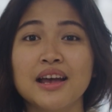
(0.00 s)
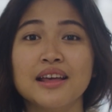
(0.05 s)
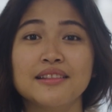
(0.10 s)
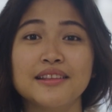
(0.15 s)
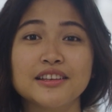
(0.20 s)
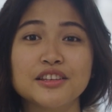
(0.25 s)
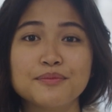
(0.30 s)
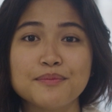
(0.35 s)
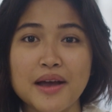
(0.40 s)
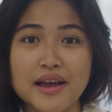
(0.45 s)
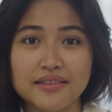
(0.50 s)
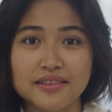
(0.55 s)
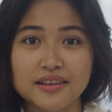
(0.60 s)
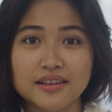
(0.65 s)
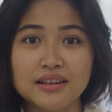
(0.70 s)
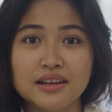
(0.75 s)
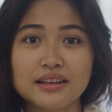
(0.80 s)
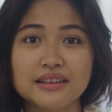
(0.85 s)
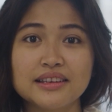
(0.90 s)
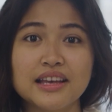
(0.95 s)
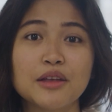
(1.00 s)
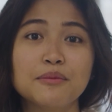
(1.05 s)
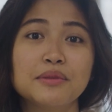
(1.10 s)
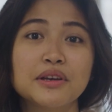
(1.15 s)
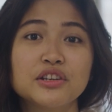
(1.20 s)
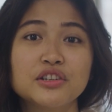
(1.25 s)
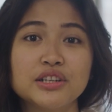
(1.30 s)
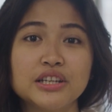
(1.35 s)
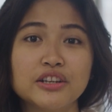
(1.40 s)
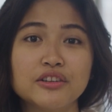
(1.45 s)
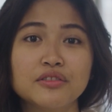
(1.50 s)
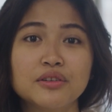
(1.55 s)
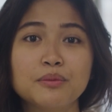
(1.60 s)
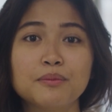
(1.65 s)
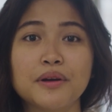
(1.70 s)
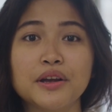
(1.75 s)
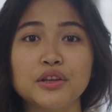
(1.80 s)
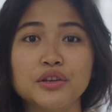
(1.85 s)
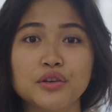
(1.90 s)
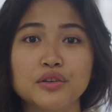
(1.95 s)
This method can be achieved
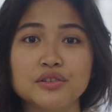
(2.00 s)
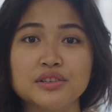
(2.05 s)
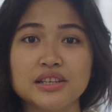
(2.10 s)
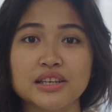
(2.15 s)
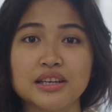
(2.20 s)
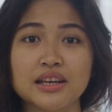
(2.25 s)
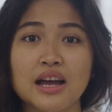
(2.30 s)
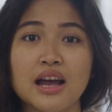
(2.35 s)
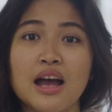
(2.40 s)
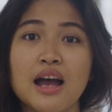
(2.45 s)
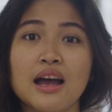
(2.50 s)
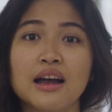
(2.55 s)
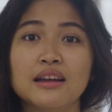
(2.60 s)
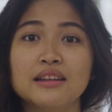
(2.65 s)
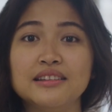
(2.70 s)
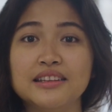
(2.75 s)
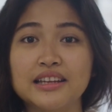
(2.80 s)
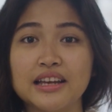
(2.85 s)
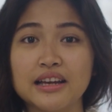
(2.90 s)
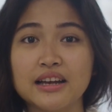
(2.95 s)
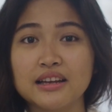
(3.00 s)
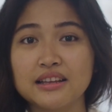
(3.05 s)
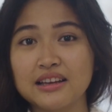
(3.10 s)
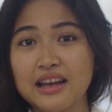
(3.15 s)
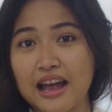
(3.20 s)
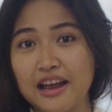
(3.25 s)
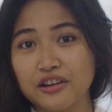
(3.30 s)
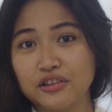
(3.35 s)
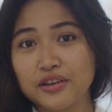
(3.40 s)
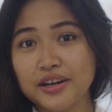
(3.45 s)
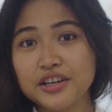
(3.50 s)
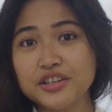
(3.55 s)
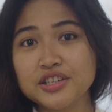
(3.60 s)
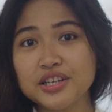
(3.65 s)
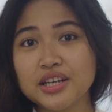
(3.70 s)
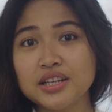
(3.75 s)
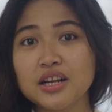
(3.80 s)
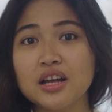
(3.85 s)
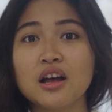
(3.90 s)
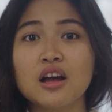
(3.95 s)
by using
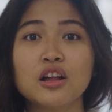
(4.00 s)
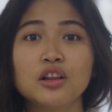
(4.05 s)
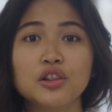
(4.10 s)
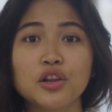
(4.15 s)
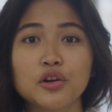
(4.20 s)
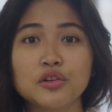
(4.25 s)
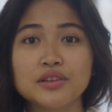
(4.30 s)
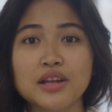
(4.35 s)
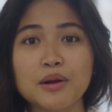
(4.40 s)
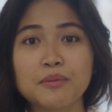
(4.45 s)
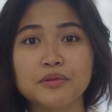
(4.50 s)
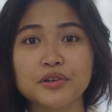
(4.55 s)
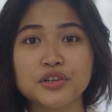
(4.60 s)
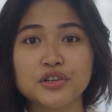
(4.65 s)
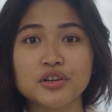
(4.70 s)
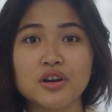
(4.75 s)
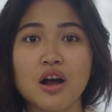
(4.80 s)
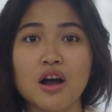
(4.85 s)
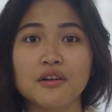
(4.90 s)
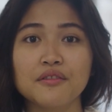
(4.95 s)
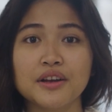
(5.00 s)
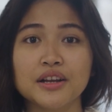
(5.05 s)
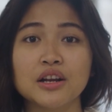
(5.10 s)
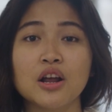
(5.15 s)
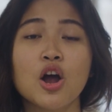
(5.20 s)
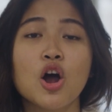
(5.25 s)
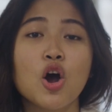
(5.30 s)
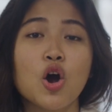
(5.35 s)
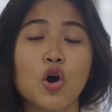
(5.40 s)
dehydration, low-temperature oven,